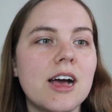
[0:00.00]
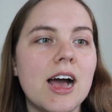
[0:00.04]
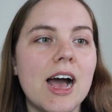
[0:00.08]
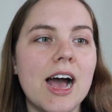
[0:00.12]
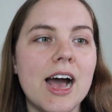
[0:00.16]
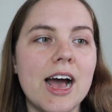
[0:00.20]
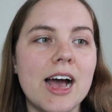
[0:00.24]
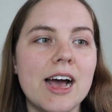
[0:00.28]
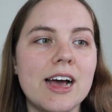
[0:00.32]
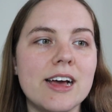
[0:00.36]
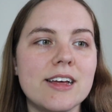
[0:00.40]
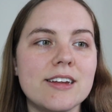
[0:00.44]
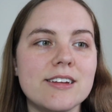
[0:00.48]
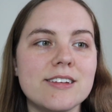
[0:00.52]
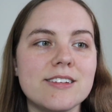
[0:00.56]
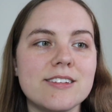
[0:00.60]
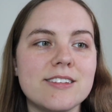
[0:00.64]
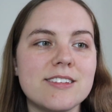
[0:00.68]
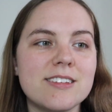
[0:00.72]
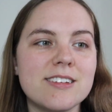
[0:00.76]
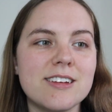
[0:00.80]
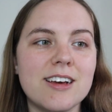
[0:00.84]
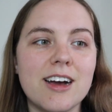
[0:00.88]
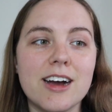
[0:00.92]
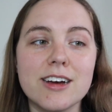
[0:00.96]

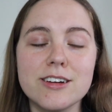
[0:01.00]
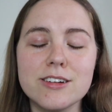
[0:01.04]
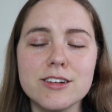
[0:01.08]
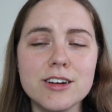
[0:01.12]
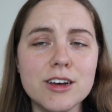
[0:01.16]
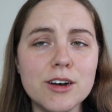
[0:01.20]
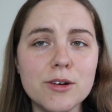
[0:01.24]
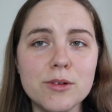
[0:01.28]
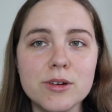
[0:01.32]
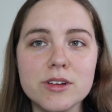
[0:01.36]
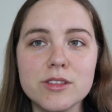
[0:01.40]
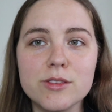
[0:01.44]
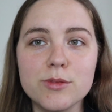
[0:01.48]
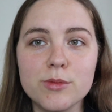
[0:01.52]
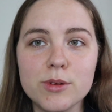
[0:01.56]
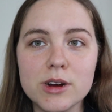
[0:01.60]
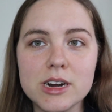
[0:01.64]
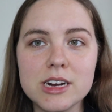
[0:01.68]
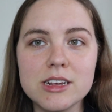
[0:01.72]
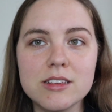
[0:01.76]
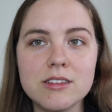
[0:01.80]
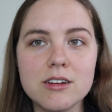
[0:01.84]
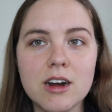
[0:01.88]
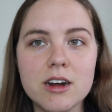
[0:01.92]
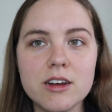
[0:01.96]
and I don't know, it's
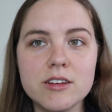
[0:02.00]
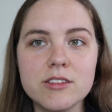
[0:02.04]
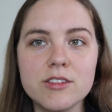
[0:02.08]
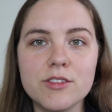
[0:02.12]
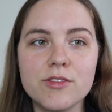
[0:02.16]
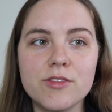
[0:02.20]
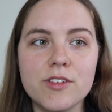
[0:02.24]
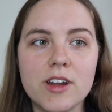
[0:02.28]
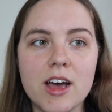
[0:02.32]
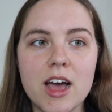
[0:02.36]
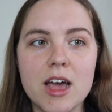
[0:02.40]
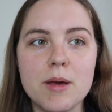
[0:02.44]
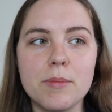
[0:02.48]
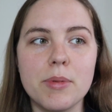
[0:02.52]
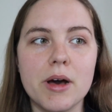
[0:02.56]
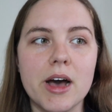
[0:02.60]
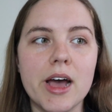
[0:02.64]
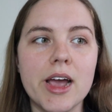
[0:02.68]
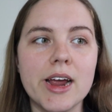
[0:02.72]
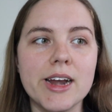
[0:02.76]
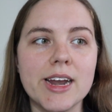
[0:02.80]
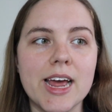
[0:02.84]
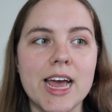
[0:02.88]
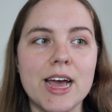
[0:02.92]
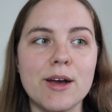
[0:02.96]
really starting to fly
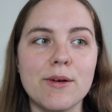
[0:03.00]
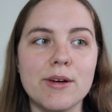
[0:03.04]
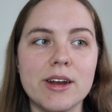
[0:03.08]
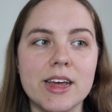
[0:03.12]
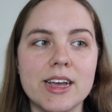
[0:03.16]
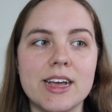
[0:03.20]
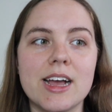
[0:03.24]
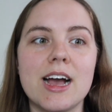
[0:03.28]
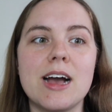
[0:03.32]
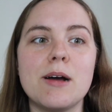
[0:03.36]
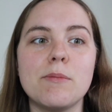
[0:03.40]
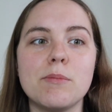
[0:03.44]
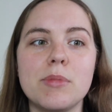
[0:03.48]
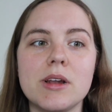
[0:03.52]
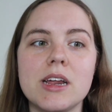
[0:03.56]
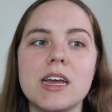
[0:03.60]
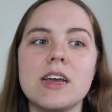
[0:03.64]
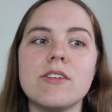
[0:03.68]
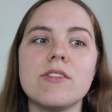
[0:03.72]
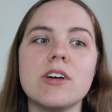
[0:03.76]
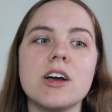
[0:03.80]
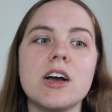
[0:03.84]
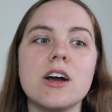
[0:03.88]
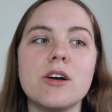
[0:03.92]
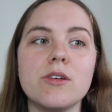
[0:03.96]
by now and I can't
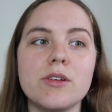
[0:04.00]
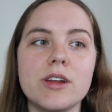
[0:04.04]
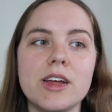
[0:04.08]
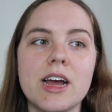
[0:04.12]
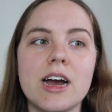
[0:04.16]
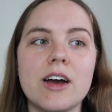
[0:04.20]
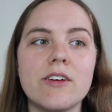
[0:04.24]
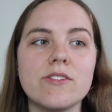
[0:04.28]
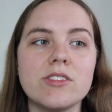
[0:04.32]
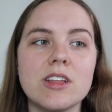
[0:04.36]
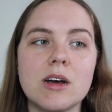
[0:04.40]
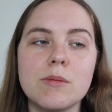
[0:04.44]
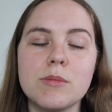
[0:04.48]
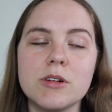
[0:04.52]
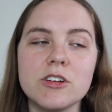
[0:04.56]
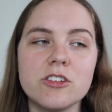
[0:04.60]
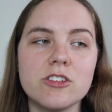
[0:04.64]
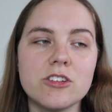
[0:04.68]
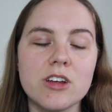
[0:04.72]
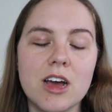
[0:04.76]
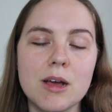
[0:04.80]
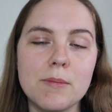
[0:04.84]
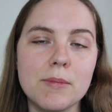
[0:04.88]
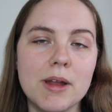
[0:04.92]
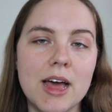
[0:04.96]
believe I only have that
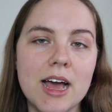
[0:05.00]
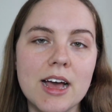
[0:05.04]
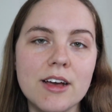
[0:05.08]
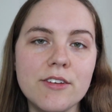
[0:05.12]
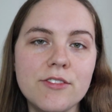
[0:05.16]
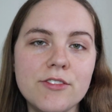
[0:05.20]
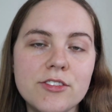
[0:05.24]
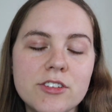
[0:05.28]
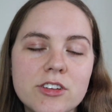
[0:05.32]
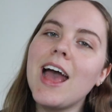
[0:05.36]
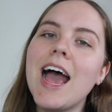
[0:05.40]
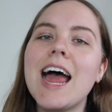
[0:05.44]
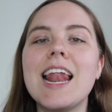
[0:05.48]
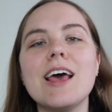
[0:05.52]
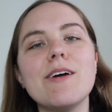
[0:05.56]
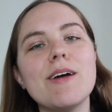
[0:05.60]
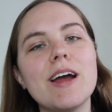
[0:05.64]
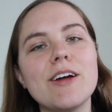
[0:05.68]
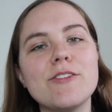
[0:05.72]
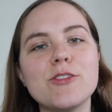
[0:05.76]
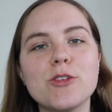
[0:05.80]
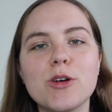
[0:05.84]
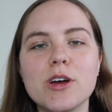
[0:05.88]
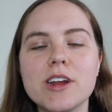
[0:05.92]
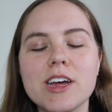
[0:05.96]
much time left. Hello
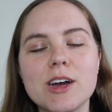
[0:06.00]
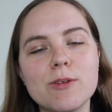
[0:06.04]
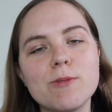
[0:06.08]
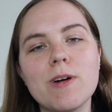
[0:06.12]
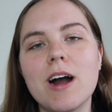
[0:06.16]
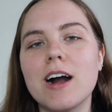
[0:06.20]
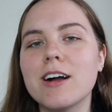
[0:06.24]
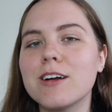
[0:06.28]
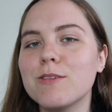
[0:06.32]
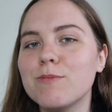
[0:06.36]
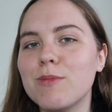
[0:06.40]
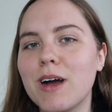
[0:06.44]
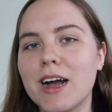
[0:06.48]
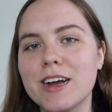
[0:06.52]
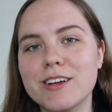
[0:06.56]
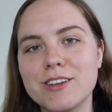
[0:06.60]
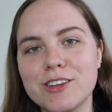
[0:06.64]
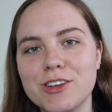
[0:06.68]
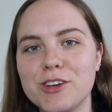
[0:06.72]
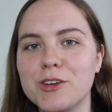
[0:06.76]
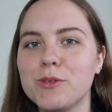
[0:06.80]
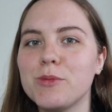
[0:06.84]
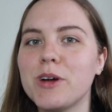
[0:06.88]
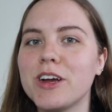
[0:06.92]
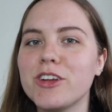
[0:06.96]
everyone and welcome back
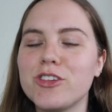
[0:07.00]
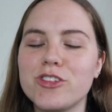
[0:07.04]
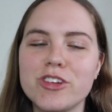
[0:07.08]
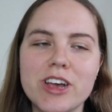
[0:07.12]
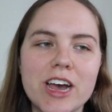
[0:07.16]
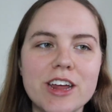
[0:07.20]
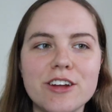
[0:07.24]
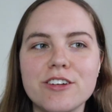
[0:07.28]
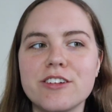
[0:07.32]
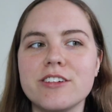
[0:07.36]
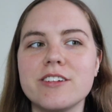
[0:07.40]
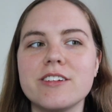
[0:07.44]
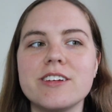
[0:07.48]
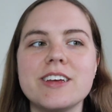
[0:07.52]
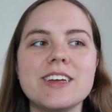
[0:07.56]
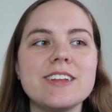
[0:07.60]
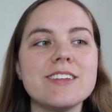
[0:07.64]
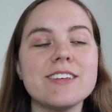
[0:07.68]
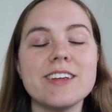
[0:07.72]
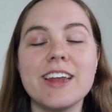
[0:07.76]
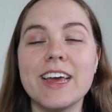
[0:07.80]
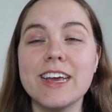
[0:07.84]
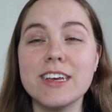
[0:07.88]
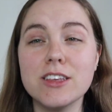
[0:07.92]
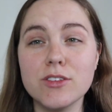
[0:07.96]
to my channel. In
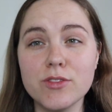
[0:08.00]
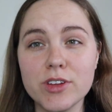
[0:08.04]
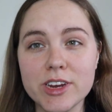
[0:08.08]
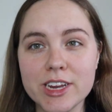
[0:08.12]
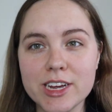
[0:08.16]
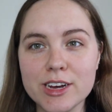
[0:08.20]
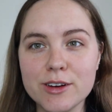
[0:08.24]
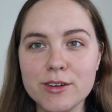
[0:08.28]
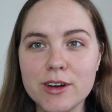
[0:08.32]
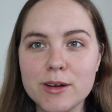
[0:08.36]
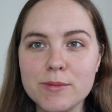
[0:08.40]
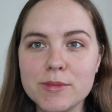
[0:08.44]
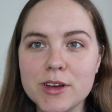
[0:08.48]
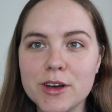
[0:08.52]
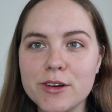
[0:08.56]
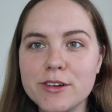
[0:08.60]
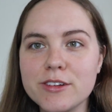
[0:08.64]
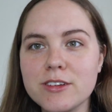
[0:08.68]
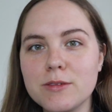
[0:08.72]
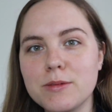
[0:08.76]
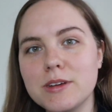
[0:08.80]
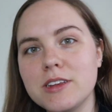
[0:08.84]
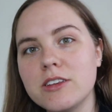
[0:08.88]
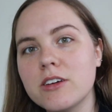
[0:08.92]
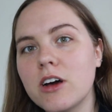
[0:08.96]
today's video I'm
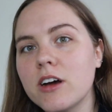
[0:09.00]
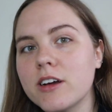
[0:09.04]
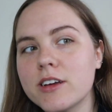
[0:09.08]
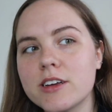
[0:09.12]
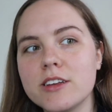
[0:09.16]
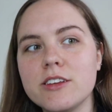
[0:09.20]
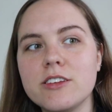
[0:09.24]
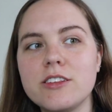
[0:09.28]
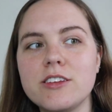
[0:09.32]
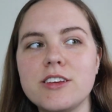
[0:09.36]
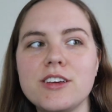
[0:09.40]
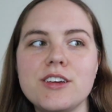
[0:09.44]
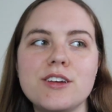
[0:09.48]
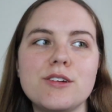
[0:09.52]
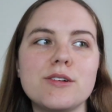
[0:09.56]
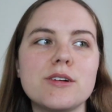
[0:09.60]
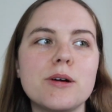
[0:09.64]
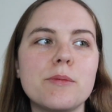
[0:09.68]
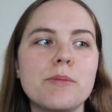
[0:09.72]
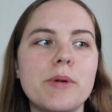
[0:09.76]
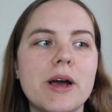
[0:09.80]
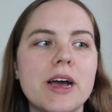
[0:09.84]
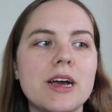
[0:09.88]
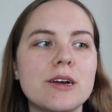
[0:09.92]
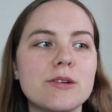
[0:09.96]
going to be talking to you
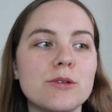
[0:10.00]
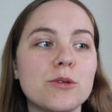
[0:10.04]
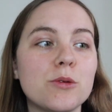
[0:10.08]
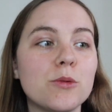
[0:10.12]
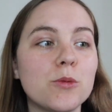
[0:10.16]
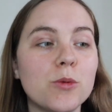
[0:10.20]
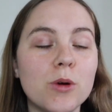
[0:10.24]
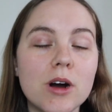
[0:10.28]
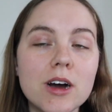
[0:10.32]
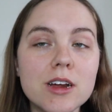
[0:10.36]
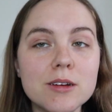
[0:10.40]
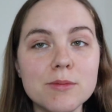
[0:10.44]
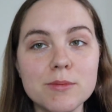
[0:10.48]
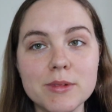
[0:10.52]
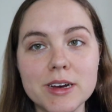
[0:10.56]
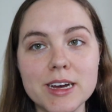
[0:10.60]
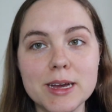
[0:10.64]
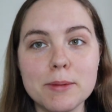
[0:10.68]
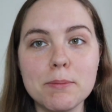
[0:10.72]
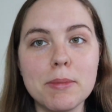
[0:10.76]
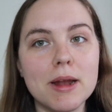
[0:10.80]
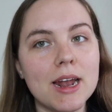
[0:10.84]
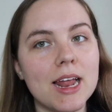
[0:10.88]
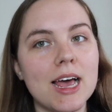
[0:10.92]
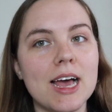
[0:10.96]
about what
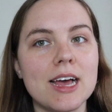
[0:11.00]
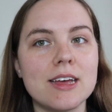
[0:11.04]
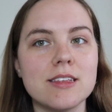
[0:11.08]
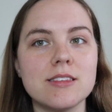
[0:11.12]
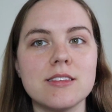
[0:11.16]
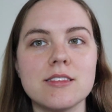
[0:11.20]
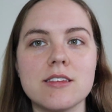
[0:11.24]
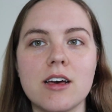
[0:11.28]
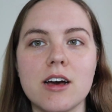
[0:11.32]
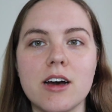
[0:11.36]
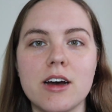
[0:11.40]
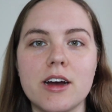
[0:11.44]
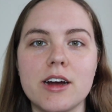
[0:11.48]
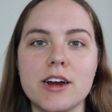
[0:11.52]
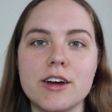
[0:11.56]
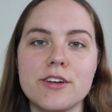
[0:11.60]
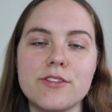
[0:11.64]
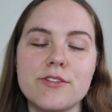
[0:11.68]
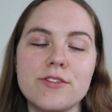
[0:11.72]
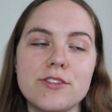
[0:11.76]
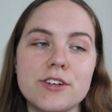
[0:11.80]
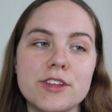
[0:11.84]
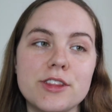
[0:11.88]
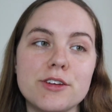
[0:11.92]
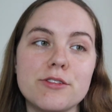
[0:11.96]
my plans are
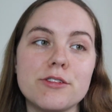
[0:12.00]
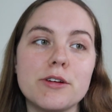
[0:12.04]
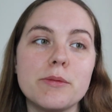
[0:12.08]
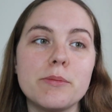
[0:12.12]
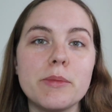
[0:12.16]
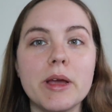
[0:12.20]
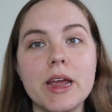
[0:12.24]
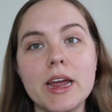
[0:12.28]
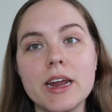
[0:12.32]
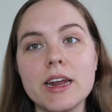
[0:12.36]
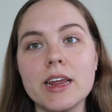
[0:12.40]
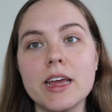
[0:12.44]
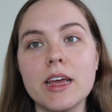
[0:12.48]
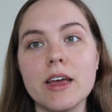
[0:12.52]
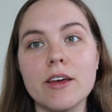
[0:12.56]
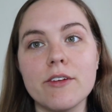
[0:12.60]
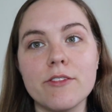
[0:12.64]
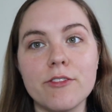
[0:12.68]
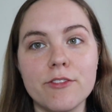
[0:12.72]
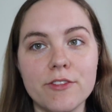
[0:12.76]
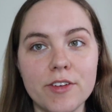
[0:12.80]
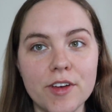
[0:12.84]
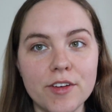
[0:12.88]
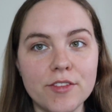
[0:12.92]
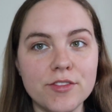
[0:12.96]
for the remaining
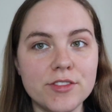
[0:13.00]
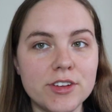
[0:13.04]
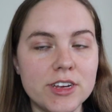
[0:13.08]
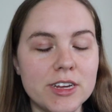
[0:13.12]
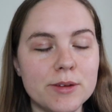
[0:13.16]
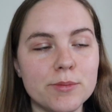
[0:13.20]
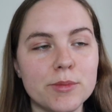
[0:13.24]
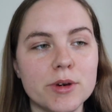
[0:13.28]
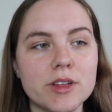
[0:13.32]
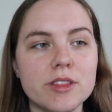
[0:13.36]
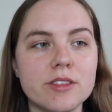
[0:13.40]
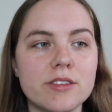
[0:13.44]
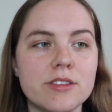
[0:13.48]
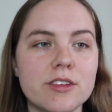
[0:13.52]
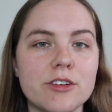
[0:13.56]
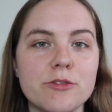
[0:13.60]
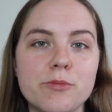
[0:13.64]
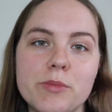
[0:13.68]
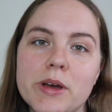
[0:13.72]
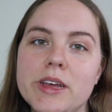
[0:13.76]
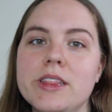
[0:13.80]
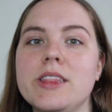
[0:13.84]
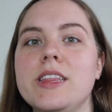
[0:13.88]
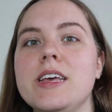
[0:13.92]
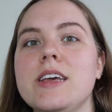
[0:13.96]
15 months of
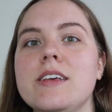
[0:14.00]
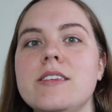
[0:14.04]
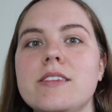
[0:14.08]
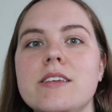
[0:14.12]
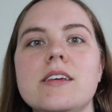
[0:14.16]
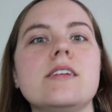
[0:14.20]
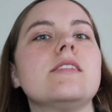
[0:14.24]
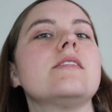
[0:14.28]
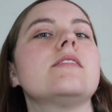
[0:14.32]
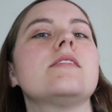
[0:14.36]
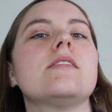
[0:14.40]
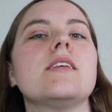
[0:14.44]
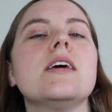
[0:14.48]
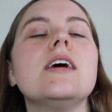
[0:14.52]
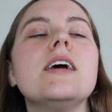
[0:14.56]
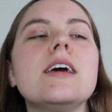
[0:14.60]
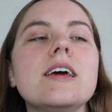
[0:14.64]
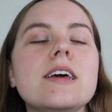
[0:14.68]
my thesis